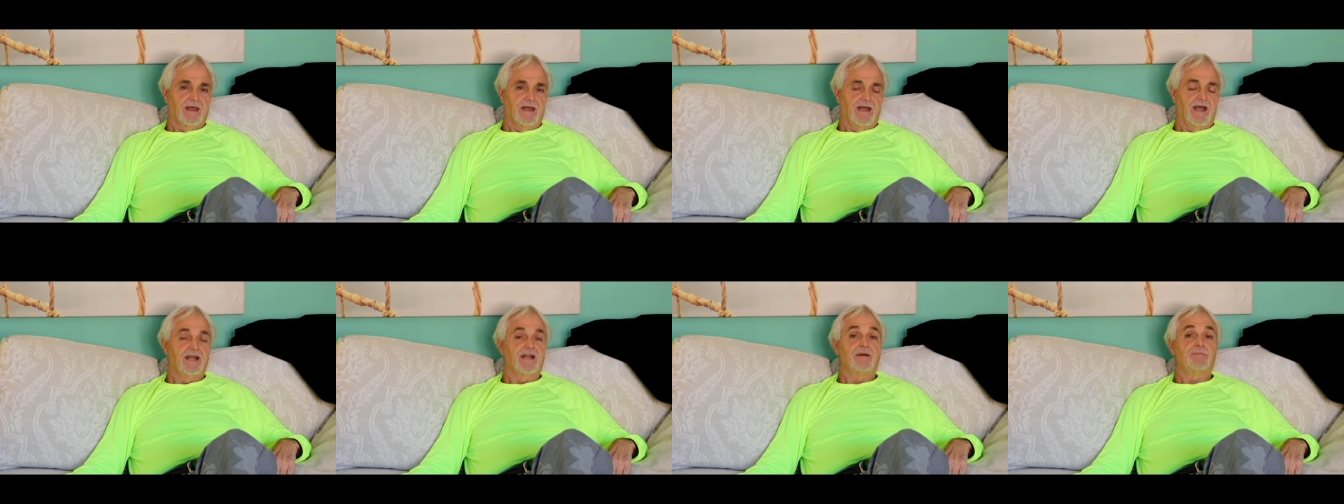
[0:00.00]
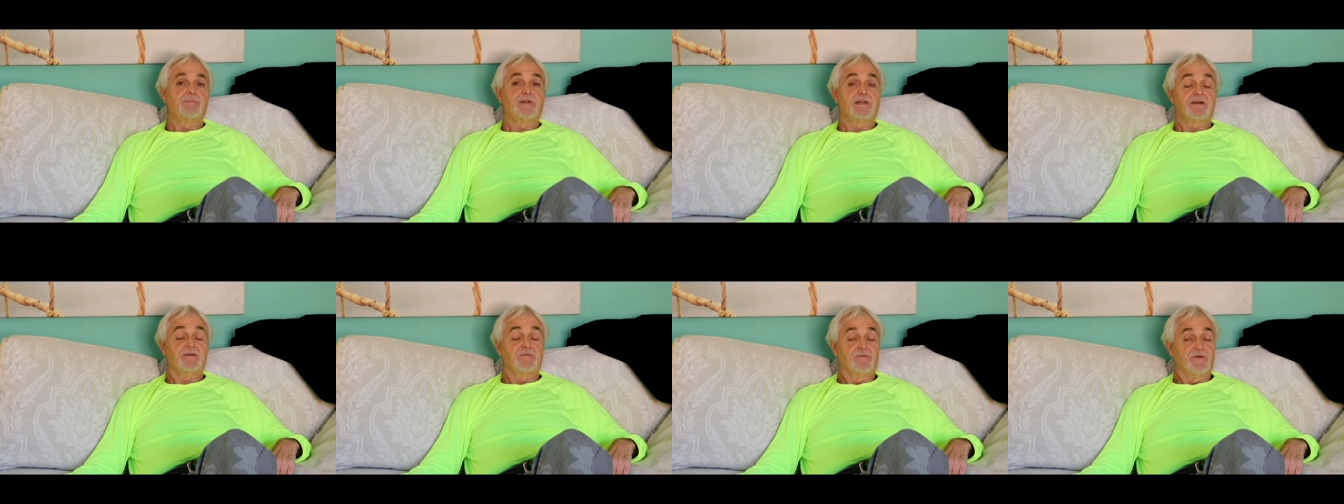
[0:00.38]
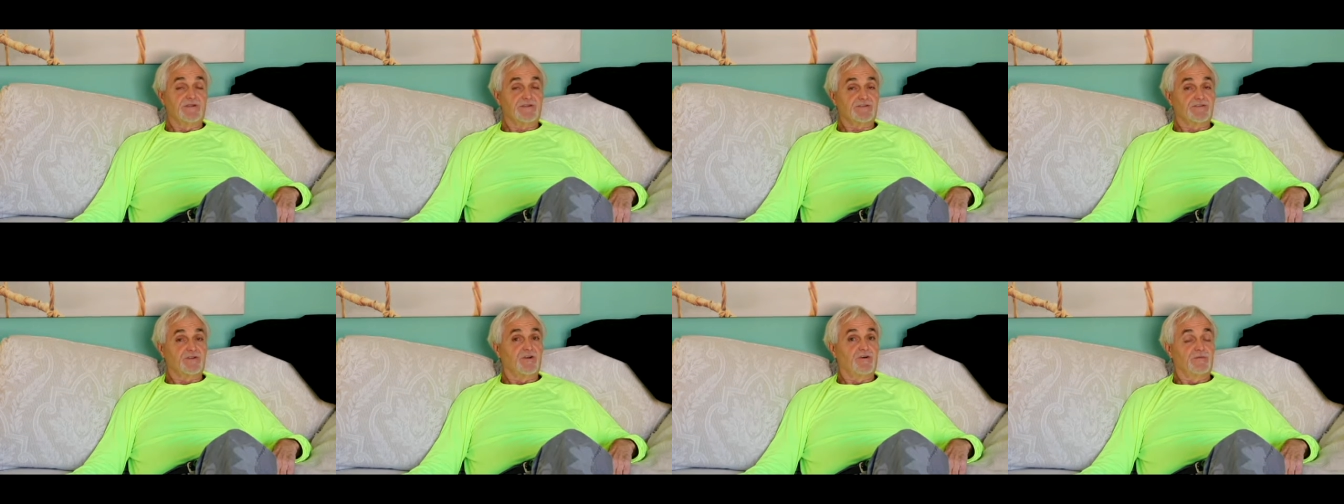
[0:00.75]
And I believe
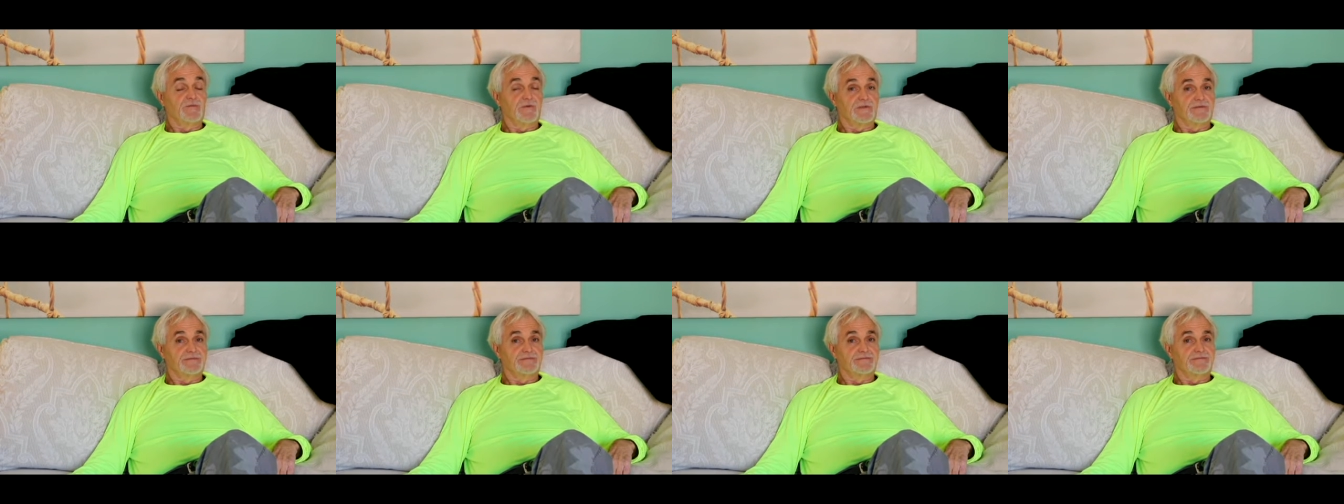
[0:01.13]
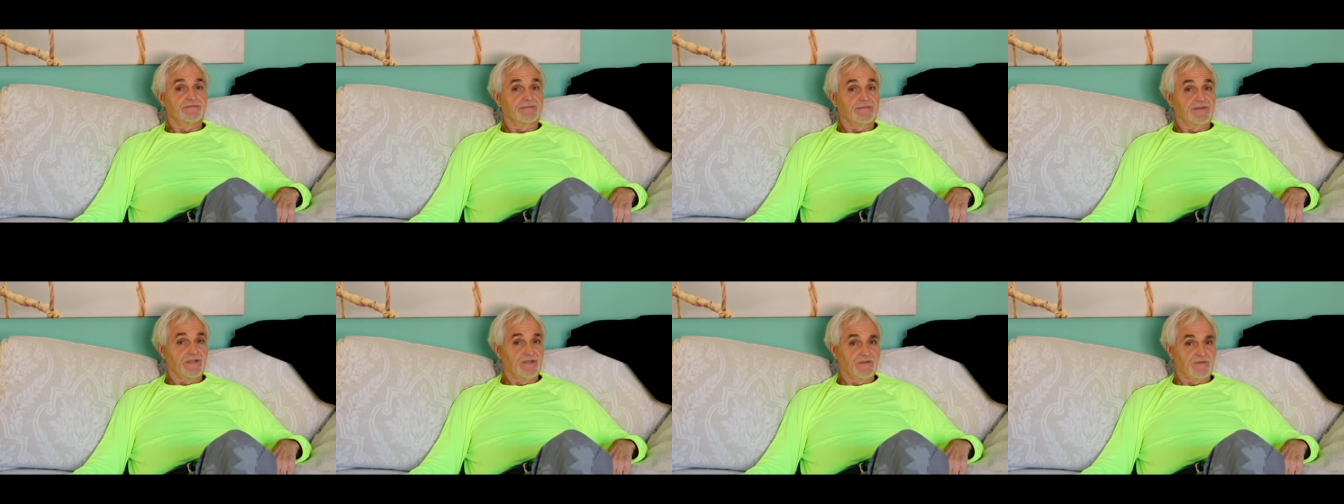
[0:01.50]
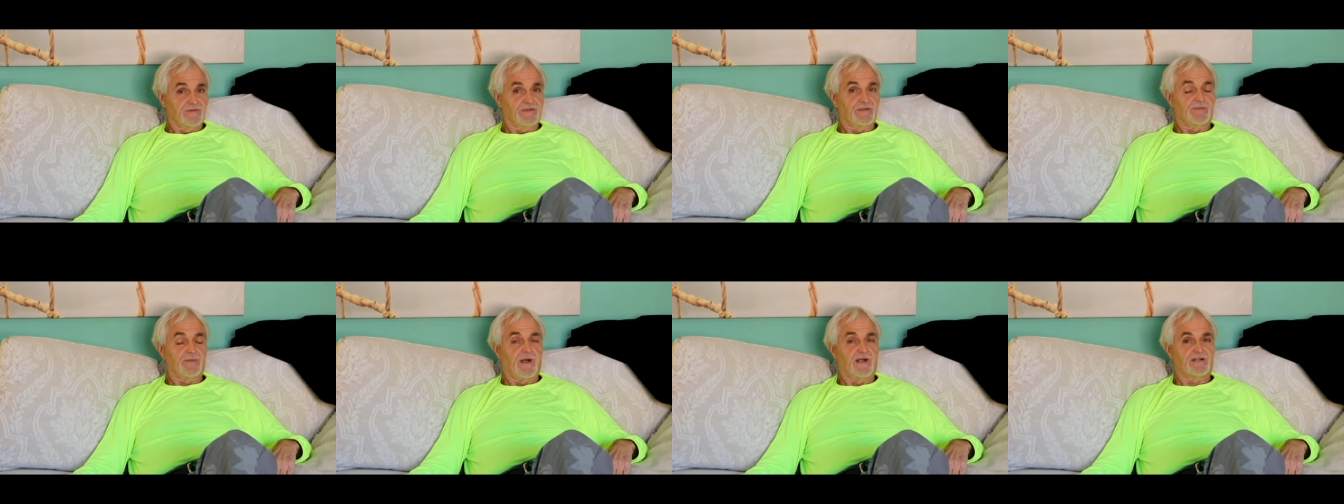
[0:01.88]
ReachGlobal is
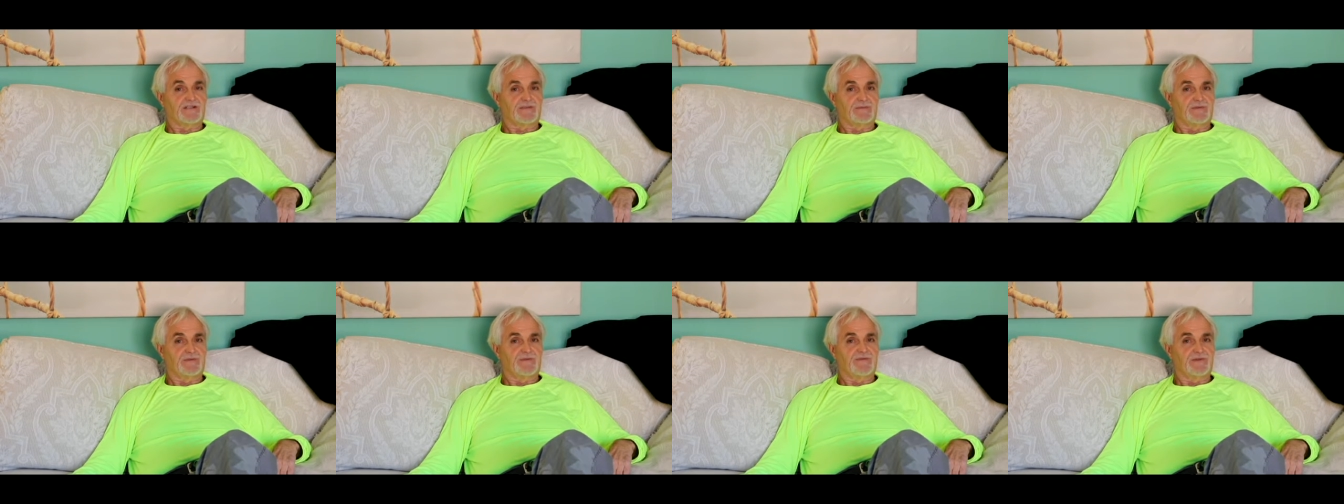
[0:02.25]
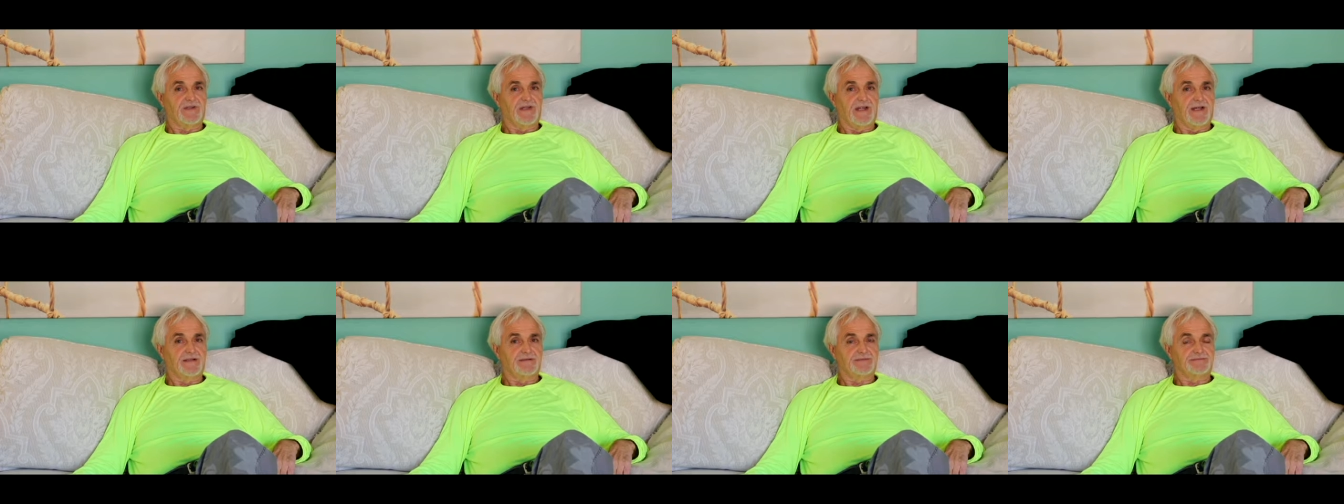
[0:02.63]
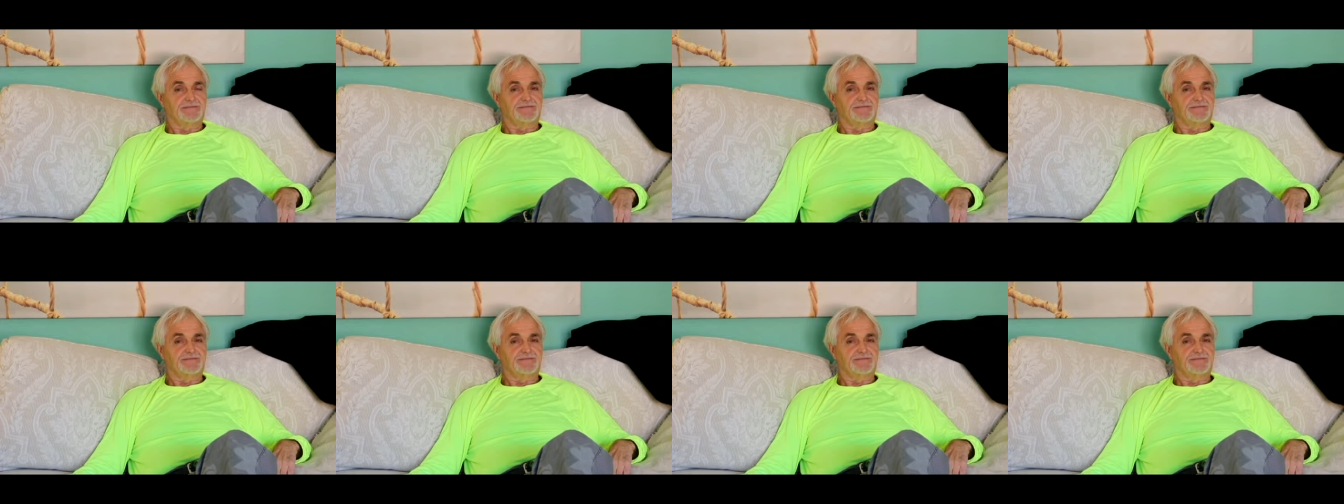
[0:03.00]
responsible for that.